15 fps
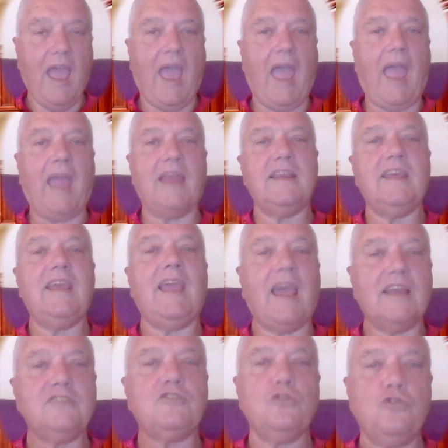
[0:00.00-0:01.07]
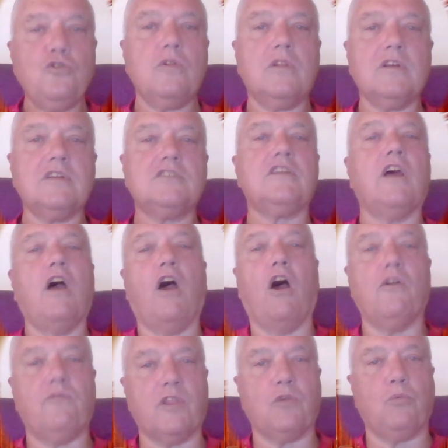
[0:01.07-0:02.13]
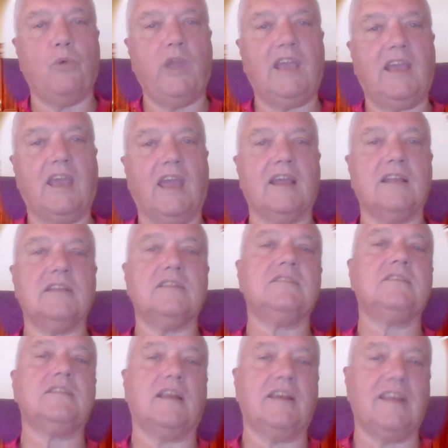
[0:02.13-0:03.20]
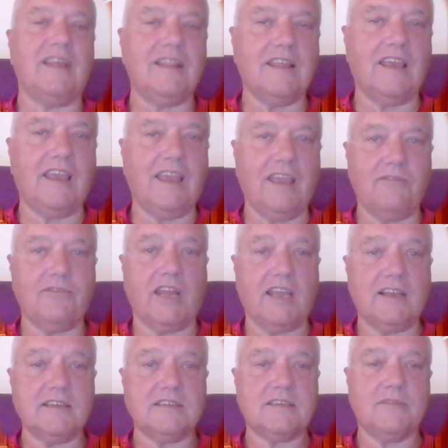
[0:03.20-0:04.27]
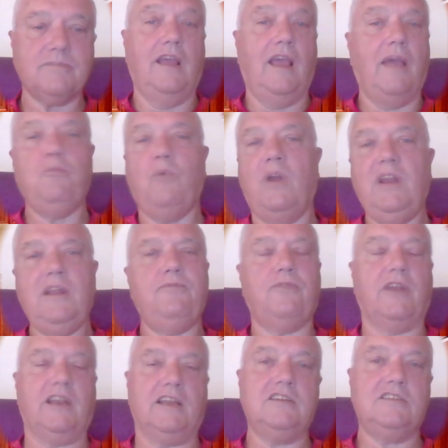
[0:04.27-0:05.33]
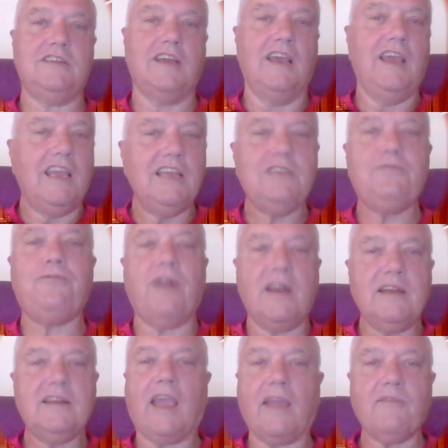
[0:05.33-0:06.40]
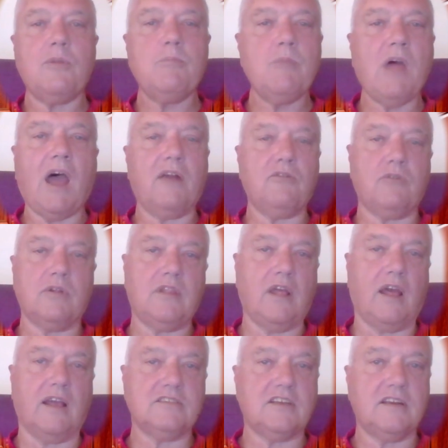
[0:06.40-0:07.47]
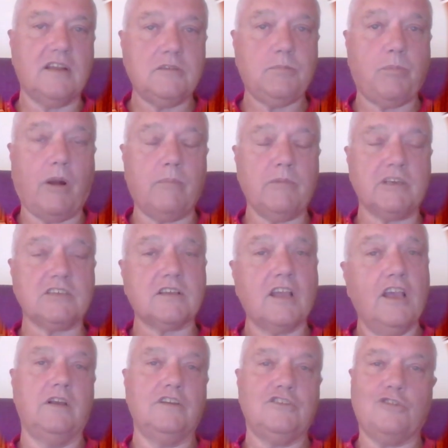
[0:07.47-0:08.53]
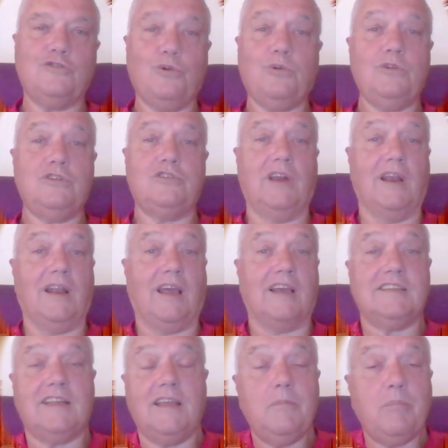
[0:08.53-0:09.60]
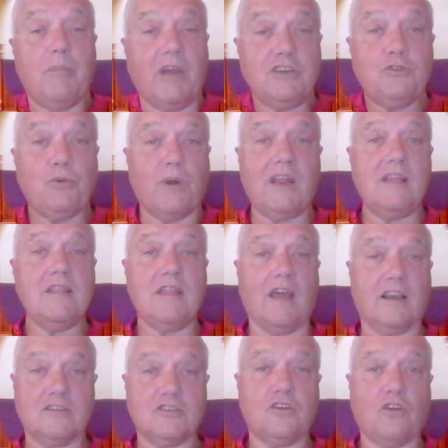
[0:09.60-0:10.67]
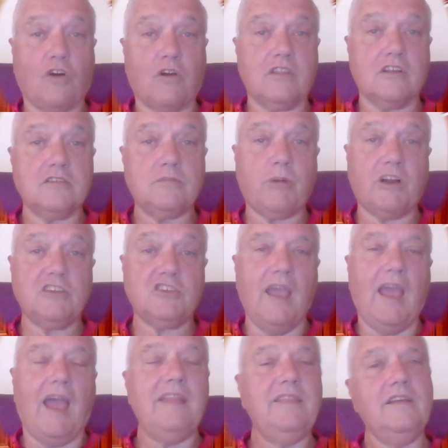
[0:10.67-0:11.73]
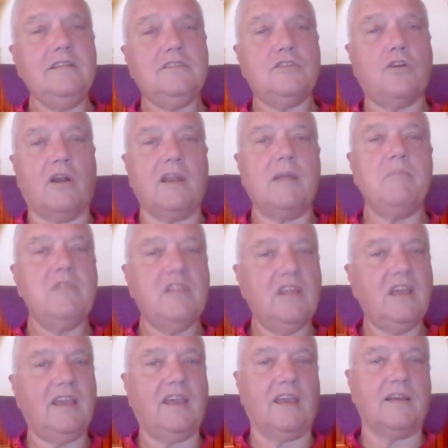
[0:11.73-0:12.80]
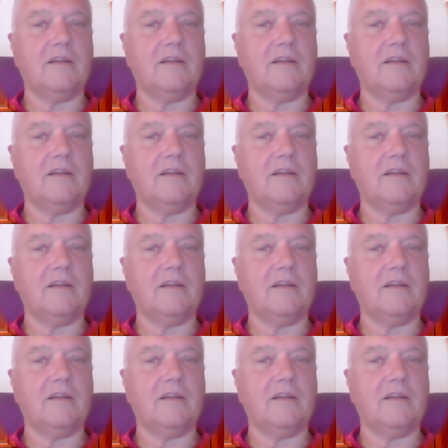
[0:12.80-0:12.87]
and he had to do this over the weekends and in the evenings. And when he finished, his friend gave him the 100,000 as promised. So George realized he'd made 20,000 on this project. And this got him thinking.